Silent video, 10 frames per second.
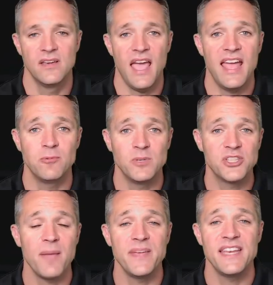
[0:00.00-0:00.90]
and we
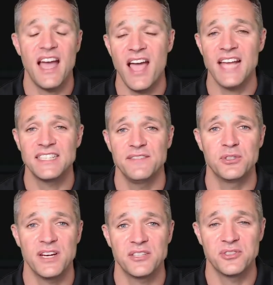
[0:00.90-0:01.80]
type in our Active
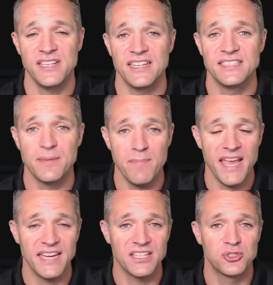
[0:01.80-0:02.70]
Directory
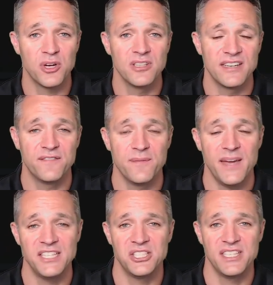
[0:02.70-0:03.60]
domain controller
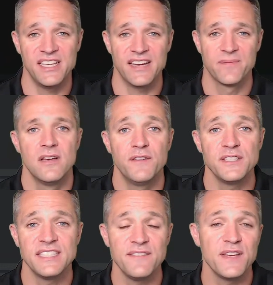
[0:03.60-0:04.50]
information here. For
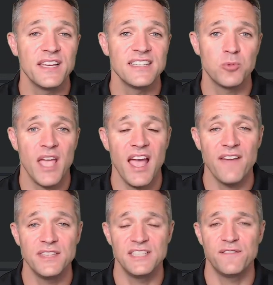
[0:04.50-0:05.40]
certificates, we have
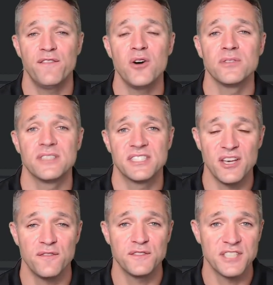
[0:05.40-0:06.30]
the default
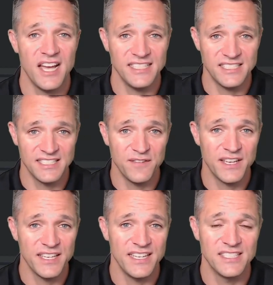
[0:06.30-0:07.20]
self-signed
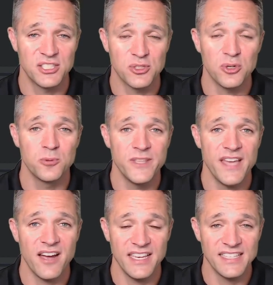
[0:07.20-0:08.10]
certificate installed with
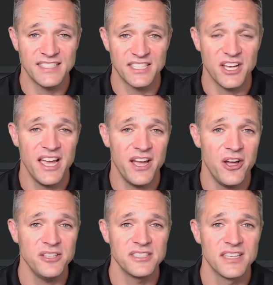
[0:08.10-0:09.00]
our ESXi
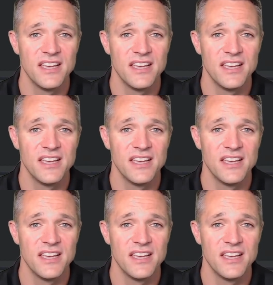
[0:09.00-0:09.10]
host.